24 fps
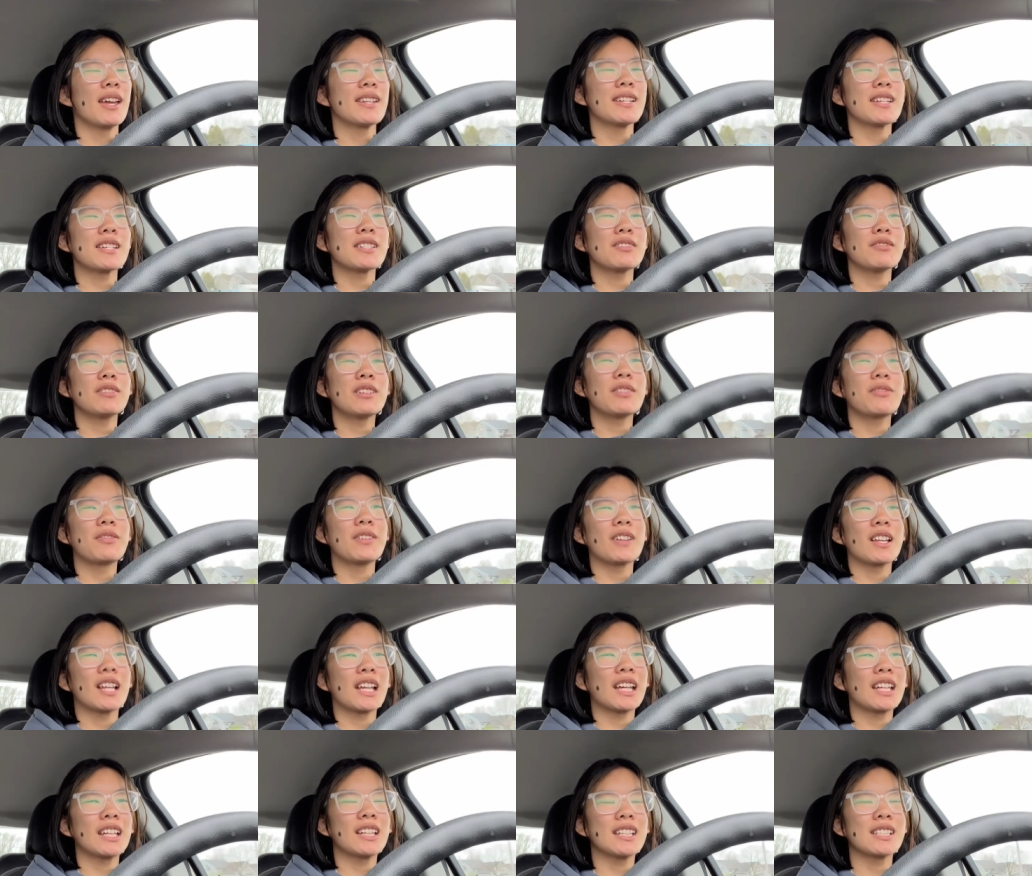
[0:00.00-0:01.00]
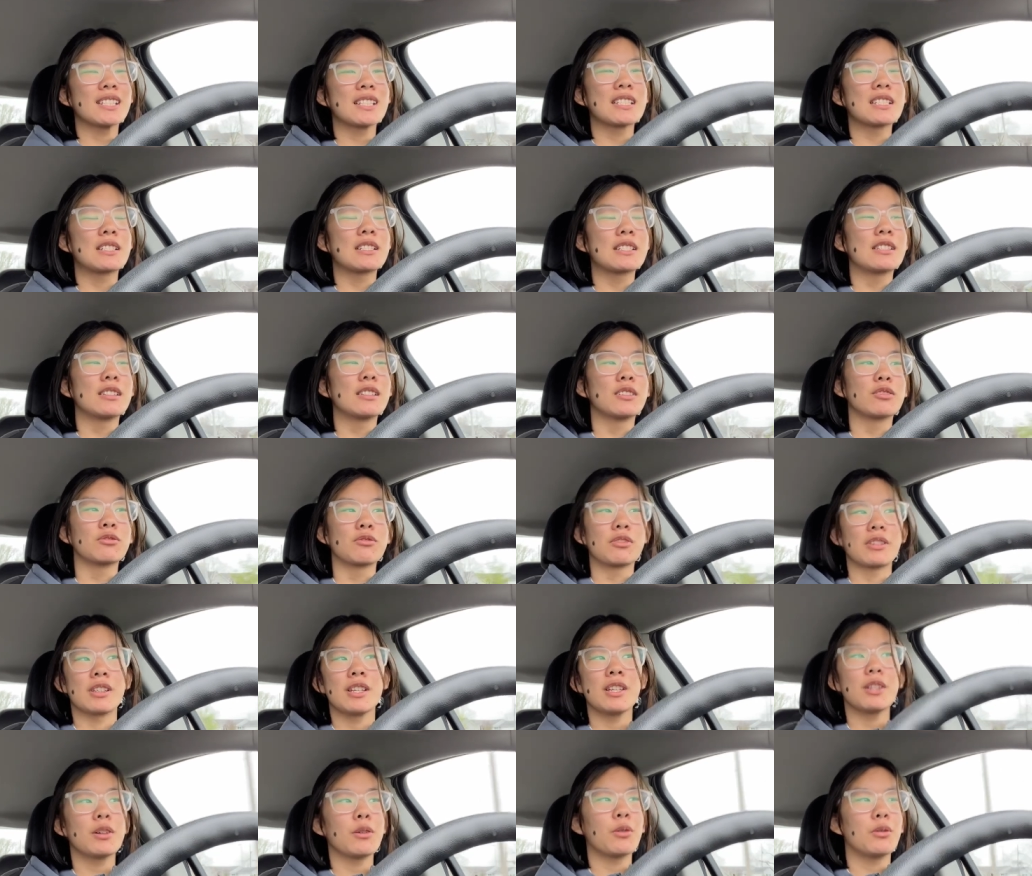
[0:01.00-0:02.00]
Doesn't really feel like it because it's still
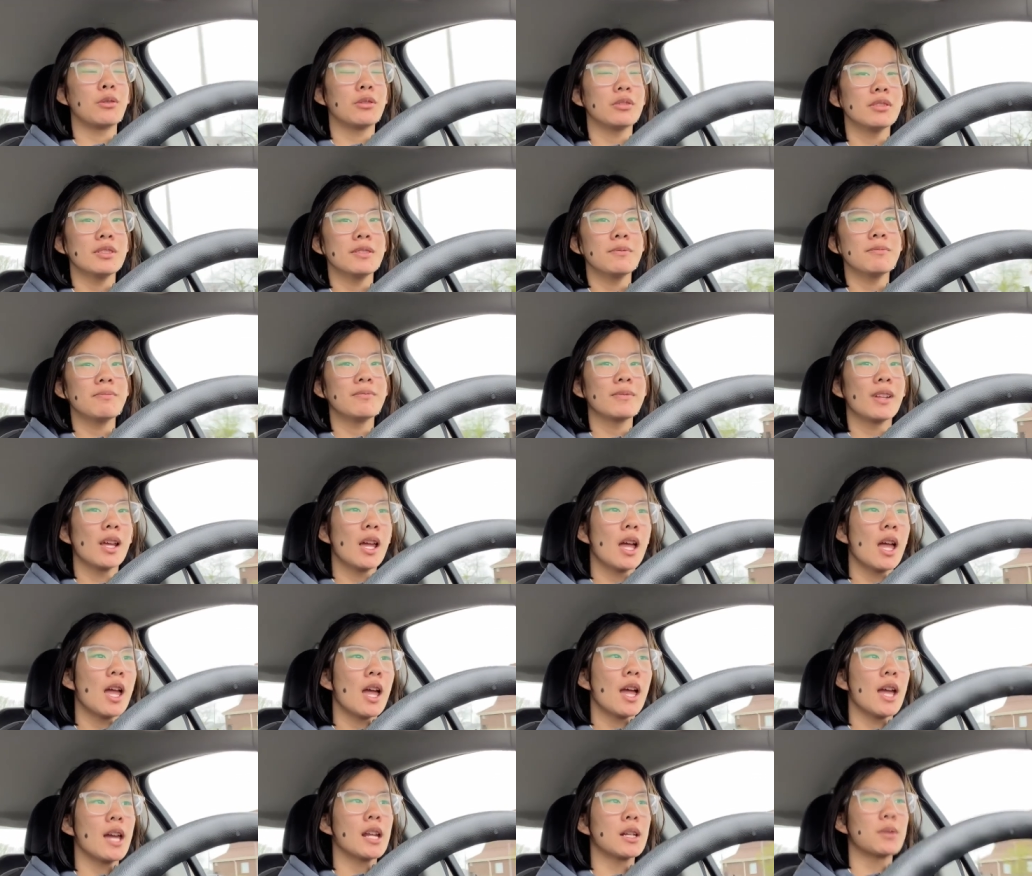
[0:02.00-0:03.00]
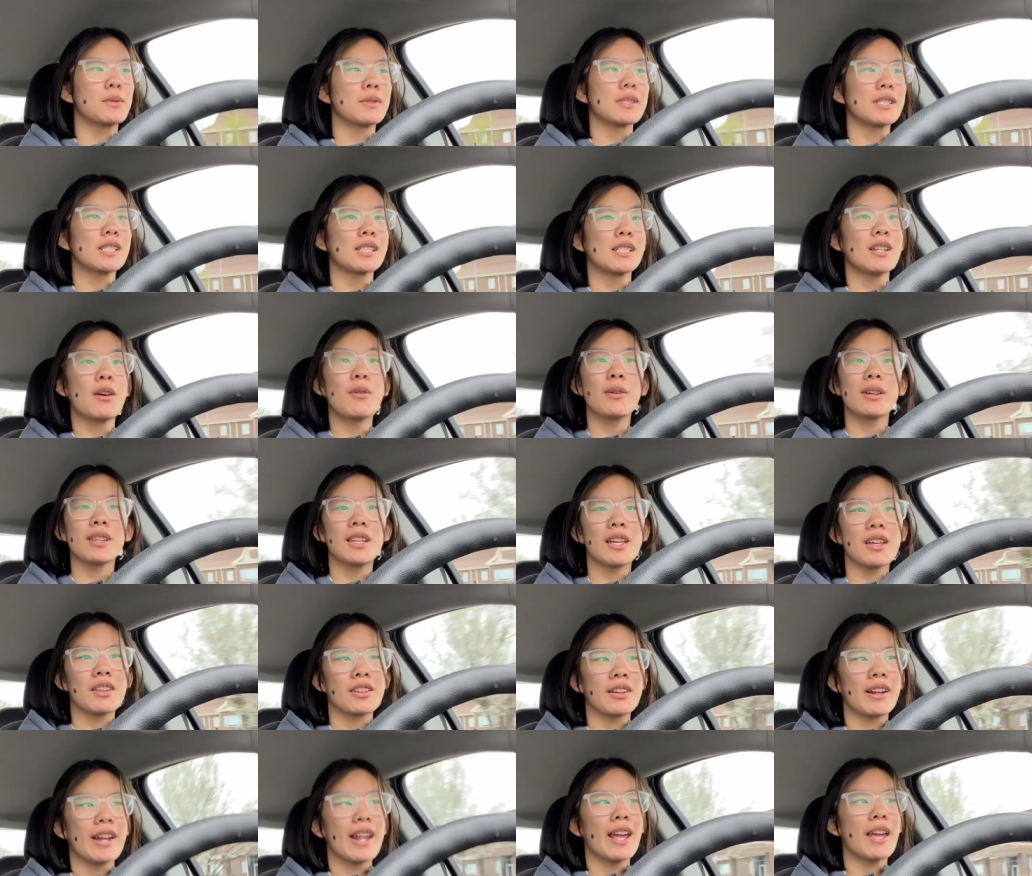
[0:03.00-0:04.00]
really cold and it was snowing the
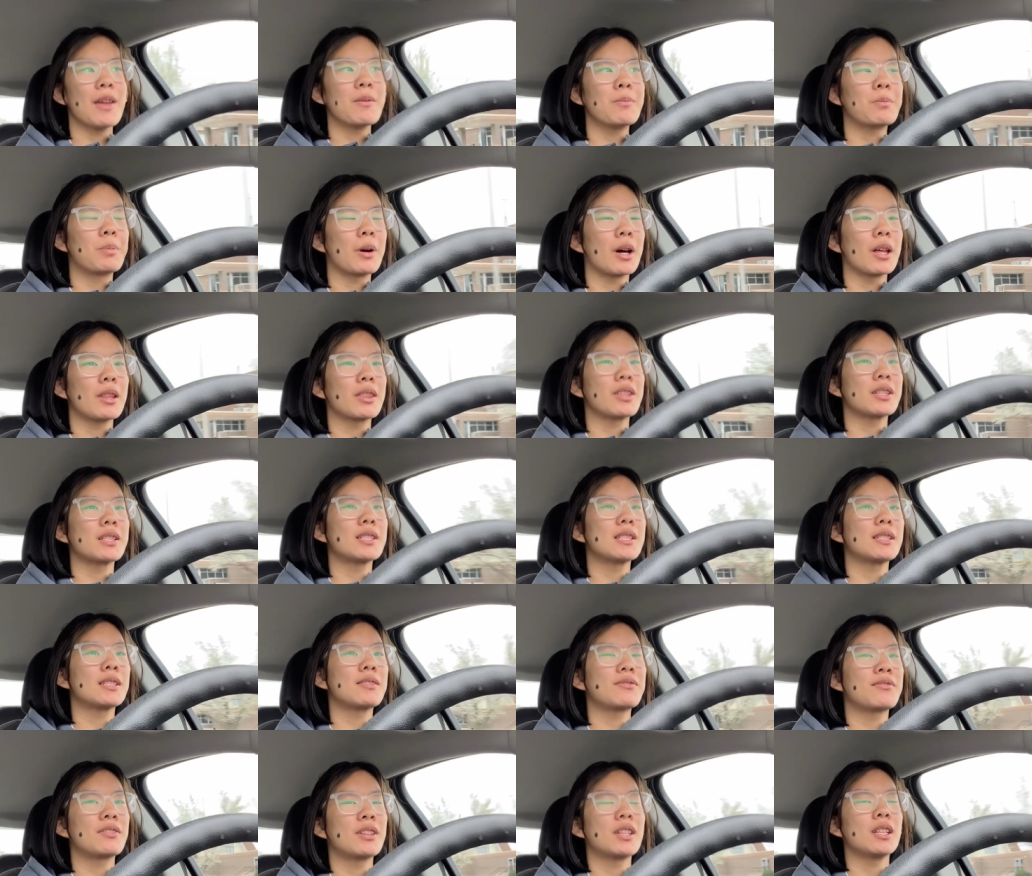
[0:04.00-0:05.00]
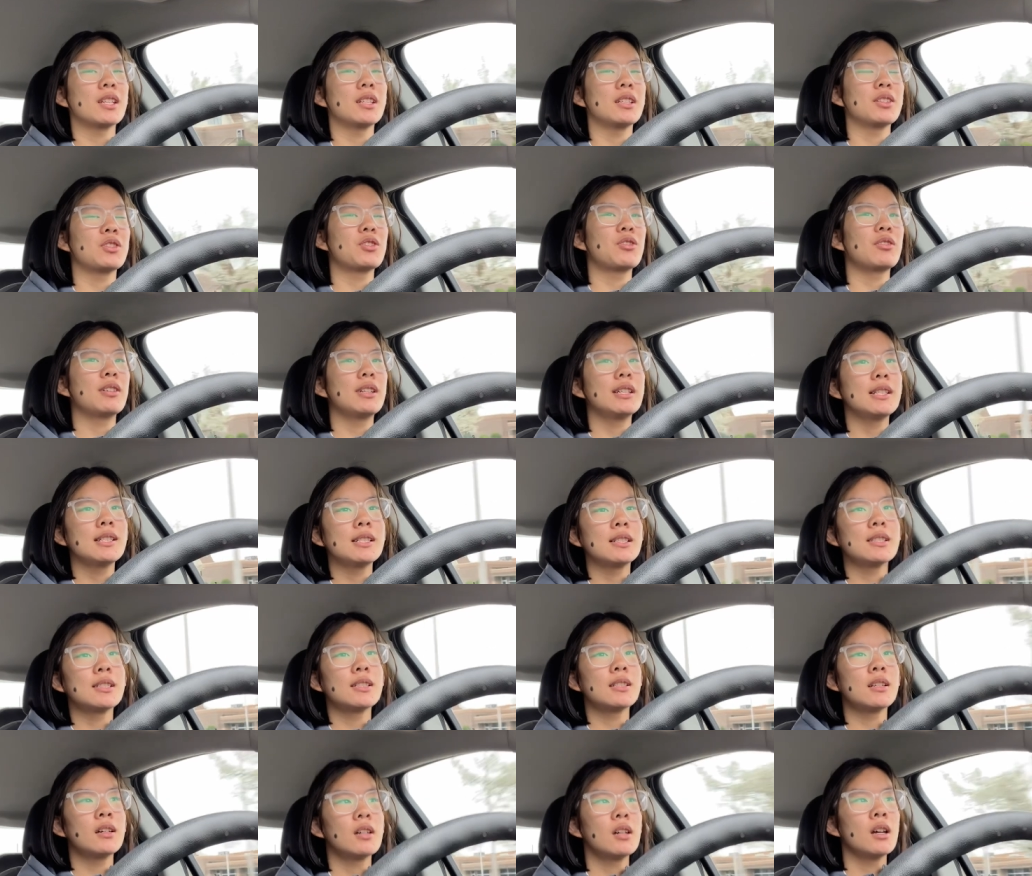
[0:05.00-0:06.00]
other day, but this, the
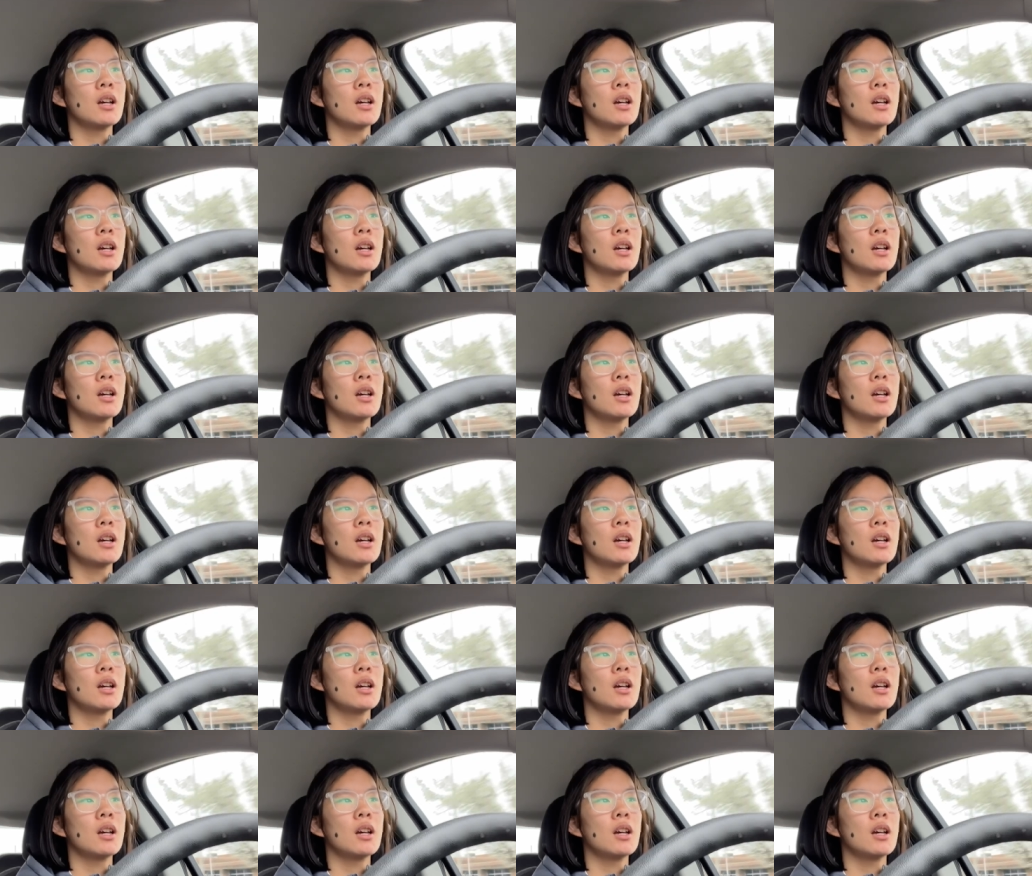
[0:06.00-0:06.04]
trees